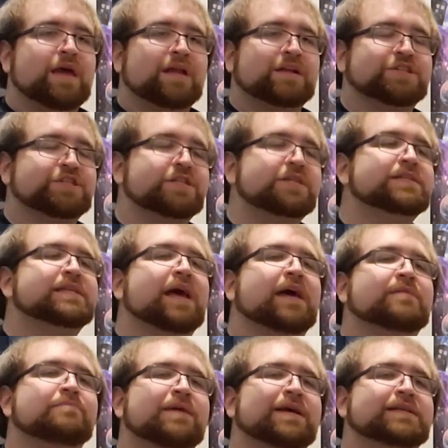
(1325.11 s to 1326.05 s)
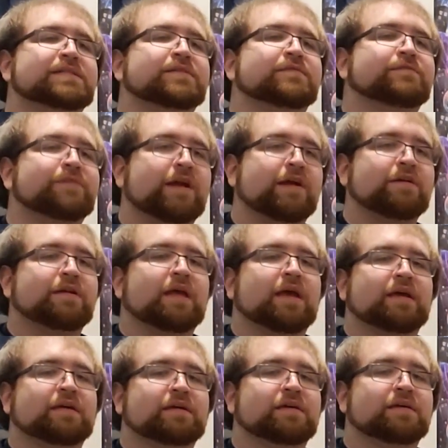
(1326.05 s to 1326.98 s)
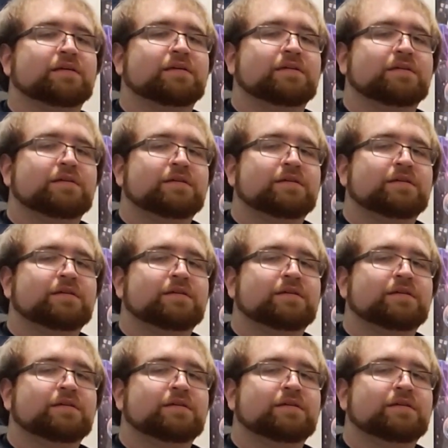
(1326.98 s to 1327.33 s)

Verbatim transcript: and she's had mesa verde